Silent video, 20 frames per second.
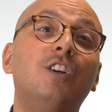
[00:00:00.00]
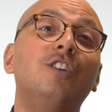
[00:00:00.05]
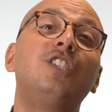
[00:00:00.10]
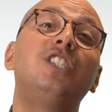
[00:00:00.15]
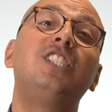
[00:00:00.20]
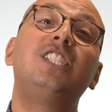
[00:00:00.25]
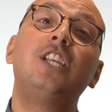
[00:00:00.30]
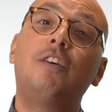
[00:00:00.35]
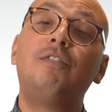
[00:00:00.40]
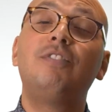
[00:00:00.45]
your
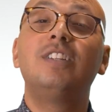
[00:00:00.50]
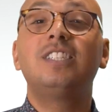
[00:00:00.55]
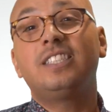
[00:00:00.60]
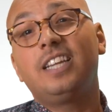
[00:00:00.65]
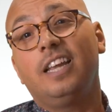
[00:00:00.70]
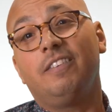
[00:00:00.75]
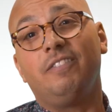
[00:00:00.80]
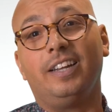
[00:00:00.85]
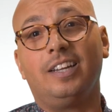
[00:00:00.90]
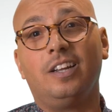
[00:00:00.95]
selfless
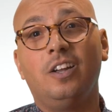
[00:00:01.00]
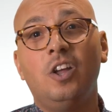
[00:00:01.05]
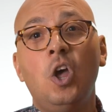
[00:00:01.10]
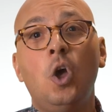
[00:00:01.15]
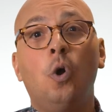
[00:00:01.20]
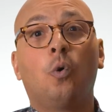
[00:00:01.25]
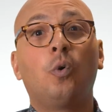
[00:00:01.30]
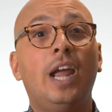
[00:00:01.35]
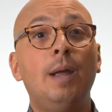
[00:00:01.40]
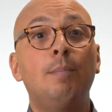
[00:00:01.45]
giving
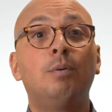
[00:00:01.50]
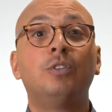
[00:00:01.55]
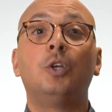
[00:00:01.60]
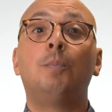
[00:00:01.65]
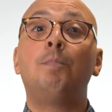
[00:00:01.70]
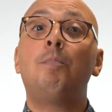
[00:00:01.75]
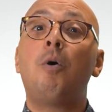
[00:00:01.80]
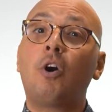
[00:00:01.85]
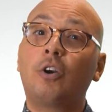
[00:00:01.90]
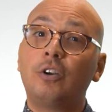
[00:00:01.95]
we're able
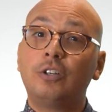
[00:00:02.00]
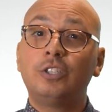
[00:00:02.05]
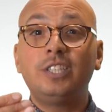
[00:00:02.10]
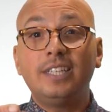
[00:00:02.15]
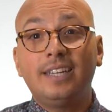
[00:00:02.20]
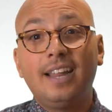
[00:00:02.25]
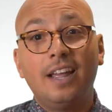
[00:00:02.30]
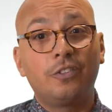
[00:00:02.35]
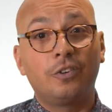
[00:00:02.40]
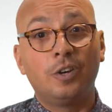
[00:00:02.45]
to partner
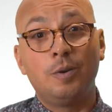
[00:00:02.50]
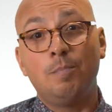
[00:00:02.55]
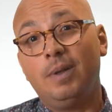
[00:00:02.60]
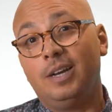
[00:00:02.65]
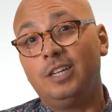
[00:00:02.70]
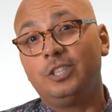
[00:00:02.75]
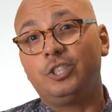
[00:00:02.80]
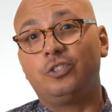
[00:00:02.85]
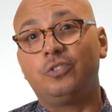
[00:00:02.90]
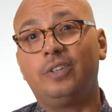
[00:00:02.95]
together in
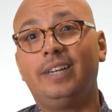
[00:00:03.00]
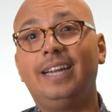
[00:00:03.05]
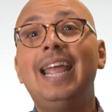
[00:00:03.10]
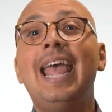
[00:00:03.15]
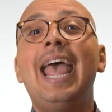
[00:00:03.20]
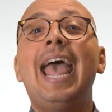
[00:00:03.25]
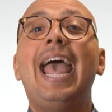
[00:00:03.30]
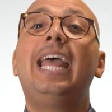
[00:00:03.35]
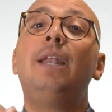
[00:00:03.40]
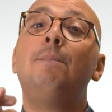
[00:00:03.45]
ministry
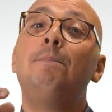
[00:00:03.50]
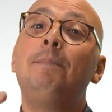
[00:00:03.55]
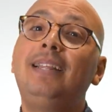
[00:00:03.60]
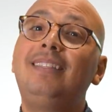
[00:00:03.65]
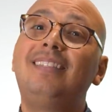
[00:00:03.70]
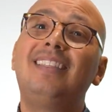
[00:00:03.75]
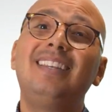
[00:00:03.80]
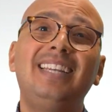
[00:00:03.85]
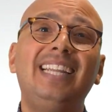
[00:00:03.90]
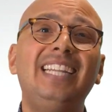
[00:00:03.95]
and
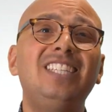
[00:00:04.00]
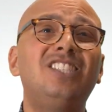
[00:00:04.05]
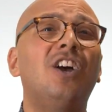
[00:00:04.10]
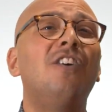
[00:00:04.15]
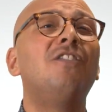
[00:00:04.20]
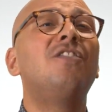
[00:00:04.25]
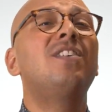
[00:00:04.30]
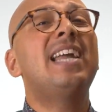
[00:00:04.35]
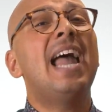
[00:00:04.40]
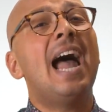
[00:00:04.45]
meet the needs
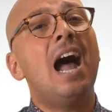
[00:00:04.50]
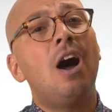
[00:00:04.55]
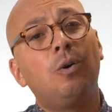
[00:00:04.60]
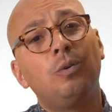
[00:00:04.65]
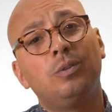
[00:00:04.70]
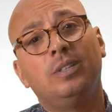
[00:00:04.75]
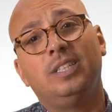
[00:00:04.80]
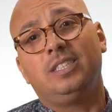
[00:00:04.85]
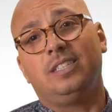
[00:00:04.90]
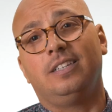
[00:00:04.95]
of
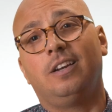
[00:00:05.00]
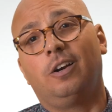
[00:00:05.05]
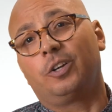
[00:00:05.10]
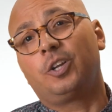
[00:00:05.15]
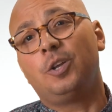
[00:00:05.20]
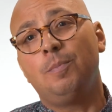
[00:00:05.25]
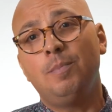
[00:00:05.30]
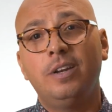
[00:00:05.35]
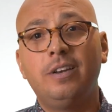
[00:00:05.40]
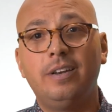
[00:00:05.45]
countless in our
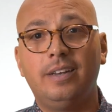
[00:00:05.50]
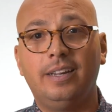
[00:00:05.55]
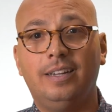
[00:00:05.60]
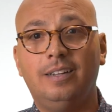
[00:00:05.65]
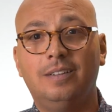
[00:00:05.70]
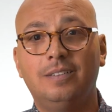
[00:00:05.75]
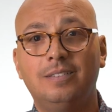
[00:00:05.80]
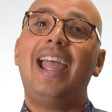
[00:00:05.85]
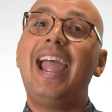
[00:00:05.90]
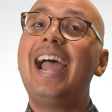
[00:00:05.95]

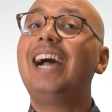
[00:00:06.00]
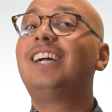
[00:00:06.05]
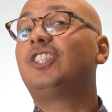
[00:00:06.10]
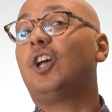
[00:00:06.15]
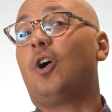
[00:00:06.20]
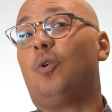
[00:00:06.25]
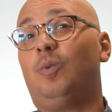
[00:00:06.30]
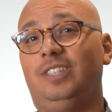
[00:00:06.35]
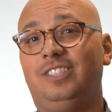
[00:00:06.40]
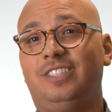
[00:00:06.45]
community. As
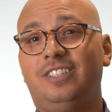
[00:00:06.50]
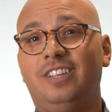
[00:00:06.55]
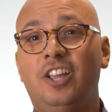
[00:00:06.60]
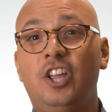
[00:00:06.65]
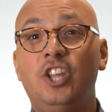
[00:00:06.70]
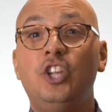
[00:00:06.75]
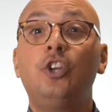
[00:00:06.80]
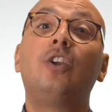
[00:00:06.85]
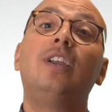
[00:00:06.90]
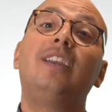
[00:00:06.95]
always,
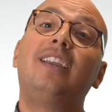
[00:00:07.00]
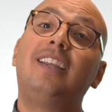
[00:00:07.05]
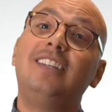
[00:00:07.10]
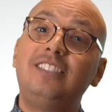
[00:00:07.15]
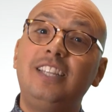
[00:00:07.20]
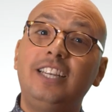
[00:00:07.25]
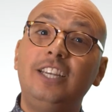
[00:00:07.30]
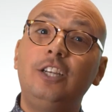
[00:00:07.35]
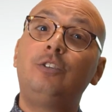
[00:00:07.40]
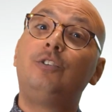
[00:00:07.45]
you can
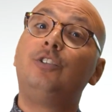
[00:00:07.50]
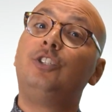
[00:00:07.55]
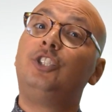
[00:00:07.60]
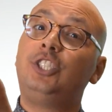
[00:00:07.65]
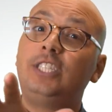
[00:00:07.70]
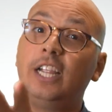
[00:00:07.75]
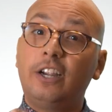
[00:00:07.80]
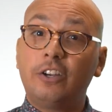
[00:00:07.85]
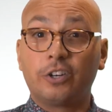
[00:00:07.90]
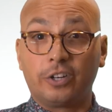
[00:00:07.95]
continue to
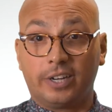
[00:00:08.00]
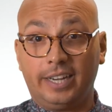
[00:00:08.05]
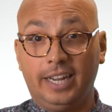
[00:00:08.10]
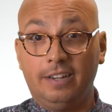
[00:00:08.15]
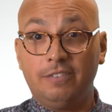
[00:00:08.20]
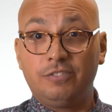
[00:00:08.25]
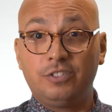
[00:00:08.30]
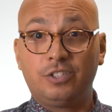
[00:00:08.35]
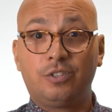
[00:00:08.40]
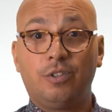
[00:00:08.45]
share your
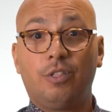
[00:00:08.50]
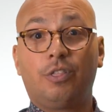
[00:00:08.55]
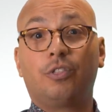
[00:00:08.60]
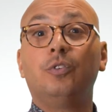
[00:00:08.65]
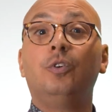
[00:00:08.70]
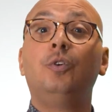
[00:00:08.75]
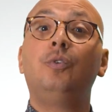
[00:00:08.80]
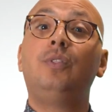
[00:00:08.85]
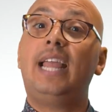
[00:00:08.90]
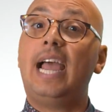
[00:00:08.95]
gifts
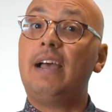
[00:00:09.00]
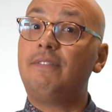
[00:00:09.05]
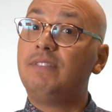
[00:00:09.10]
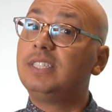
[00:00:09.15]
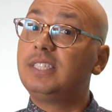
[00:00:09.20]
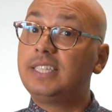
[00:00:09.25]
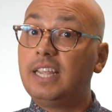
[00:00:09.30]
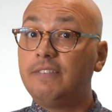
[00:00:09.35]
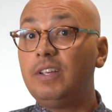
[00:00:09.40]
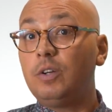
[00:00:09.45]
through the
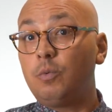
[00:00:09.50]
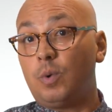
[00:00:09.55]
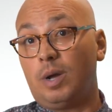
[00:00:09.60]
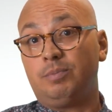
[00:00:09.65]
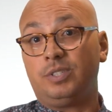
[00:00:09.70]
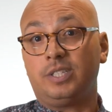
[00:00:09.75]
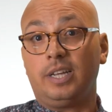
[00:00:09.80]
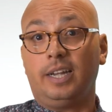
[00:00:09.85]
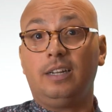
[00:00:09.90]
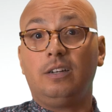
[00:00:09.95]
Adventist Giving
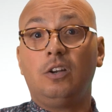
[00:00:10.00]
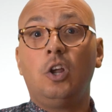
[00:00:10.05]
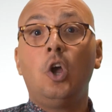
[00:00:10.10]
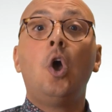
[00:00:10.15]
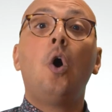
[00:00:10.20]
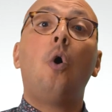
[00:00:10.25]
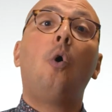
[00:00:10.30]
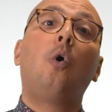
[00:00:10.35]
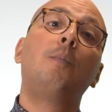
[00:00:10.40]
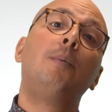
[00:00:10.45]
website
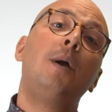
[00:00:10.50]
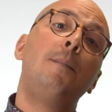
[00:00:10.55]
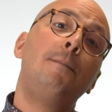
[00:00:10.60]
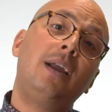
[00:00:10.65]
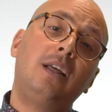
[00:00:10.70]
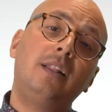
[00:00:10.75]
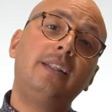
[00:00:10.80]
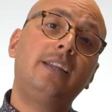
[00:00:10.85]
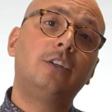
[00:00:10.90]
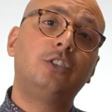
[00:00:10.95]
or by
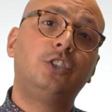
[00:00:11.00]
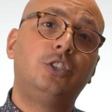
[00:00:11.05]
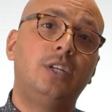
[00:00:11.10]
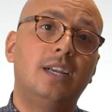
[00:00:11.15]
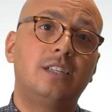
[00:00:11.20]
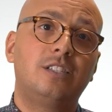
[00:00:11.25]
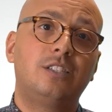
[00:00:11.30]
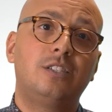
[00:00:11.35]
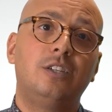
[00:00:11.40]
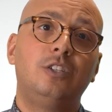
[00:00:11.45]
mailing your
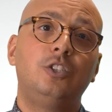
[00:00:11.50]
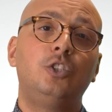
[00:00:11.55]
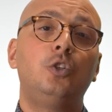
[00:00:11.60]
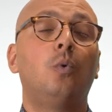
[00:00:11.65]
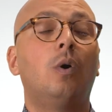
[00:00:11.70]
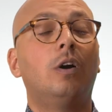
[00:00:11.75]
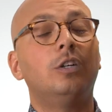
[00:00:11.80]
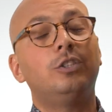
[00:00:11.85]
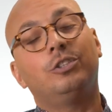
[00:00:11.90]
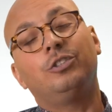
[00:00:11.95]
checks
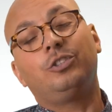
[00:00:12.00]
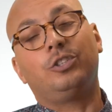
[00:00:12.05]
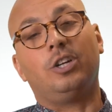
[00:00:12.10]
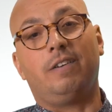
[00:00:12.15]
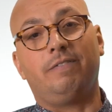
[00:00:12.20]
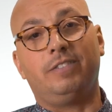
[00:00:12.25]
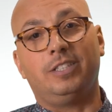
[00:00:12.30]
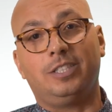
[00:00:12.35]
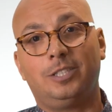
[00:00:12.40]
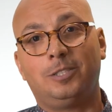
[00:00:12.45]
to our church
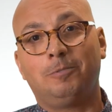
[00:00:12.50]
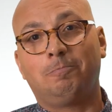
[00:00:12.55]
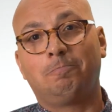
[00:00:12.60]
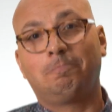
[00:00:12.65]
office.